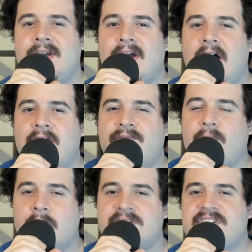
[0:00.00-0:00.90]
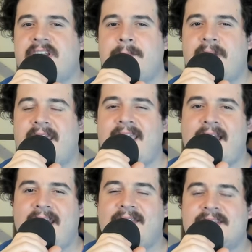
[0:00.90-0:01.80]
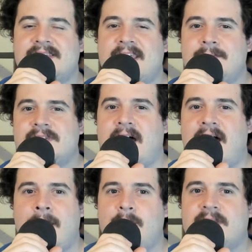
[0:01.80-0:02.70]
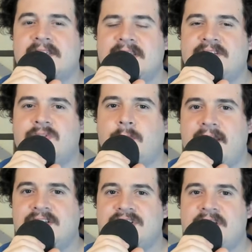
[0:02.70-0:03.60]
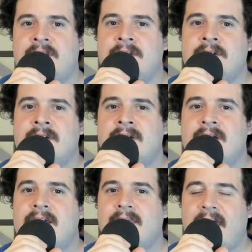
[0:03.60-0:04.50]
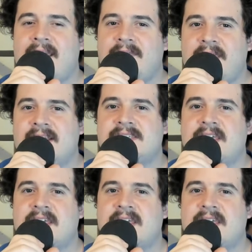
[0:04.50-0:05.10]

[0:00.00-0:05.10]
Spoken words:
unfortunate, but I get it at the same time with the situation like this.